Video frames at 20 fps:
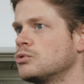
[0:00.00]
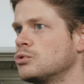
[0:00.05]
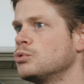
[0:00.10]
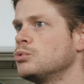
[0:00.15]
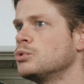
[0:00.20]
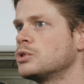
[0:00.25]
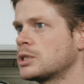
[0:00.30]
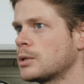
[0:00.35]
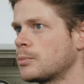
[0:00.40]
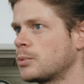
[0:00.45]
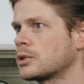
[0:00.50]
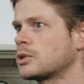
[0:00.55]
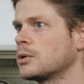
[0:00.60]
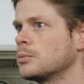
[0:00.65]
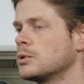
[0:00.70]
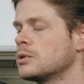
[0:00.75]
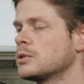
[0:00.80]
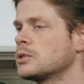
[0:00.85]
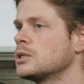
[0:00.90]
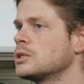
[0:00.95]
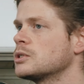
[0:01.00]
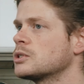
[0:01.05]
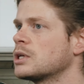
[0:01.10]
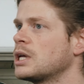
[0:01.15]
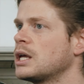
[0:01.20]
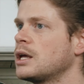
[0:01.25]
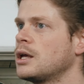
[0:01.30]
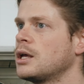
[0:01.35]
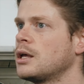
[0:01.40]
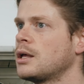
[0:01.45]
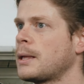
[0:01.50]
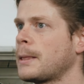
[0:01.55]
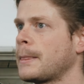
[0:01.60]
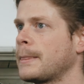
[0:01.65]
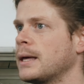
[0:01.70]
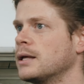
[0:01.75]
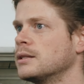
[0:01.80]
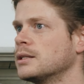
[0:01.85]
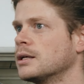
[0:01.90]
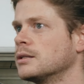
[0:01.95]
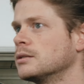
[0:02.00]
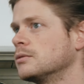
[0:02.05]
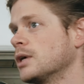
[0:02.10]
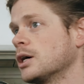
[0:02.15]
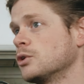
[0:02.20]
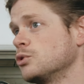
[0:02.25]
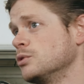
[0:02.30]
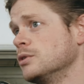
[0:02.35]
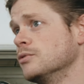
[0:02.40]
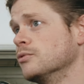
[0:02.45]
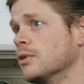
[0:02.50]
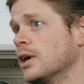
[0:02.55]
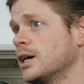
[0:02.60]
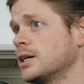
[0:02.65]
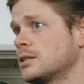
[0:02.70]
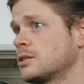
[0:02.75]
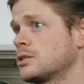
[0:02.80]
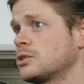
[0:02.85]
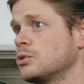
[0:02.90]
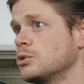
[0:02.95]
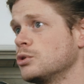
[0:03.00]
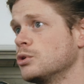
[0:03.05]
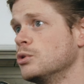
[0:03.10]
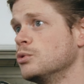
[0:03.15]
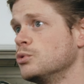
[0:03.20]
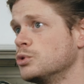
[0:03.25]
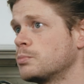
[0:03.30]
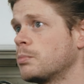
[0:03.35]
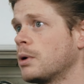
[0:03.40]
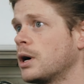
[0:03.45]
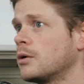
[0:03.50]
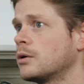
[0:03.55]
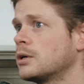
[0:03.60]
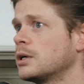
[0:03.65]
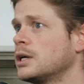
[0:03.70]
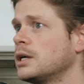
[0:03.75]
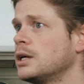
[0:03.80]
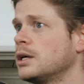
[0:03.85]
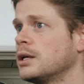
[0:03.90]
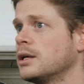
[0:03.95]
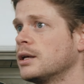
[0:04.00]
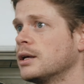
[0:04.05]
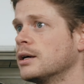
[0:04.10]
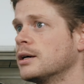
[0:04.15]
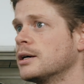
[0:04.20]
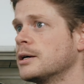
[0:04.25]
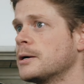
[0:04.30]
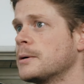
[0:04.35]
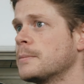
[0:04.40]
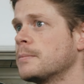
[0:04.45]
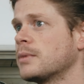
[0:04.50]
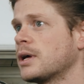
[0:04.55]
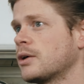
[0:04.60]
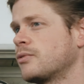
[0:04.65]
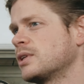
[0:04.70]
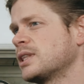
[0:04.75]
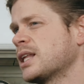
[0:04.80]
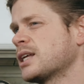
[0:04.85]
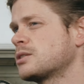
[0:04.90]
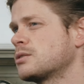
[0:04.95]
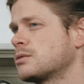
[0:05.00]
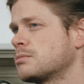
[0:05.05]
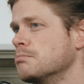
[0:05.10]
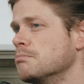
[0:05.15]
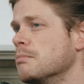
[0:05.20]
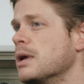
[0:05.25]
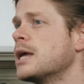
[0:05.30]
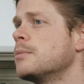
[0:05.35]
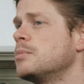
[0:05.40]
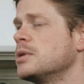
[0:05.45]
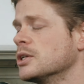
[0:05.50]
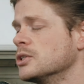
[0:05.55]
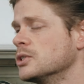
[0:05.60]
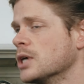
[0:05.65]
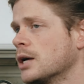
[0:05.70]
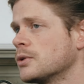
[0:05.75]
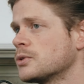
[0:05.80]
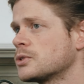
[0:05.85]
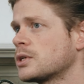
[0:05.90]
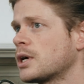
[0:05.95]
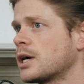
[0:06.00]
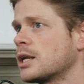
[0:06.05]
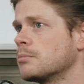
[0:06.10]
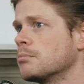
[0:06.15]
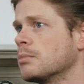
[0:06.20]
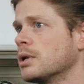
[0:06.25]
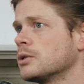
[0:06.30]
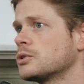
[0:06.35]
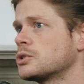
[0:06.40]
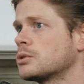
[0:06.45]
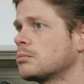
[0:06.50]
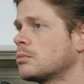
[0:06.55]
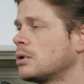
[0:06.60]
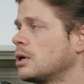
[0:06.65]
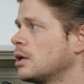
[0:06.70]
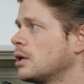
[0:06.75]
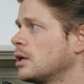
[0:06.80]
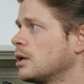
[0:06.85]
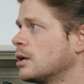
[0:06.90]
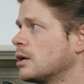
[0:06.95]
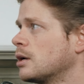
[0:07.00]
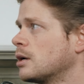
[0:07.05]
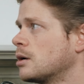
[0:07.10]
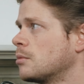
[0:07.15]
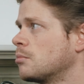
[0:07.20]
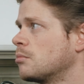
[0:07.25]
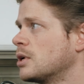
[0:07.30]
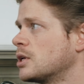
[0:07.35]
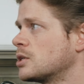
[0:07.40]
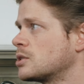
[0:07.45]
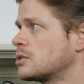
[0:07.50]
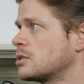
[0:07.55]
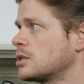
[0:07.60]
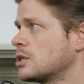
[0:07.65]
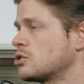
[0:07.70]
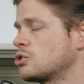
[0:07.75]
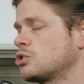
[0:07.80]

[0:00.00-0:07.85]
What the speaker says: two separate communities. And then, you divide, so you lose power. I think that's maybe a downside in Belgium. is